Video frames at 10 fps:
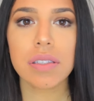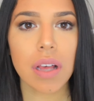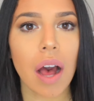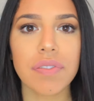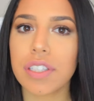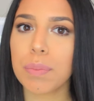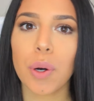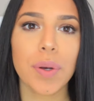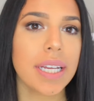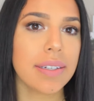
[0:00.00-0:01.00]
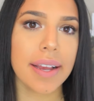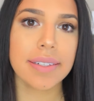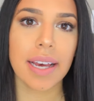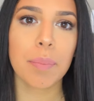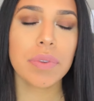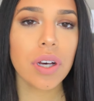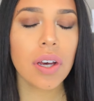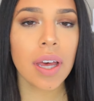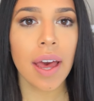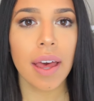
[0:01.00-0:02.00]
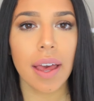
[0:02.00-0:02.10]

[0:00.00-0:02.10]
soft, smoky daytime look,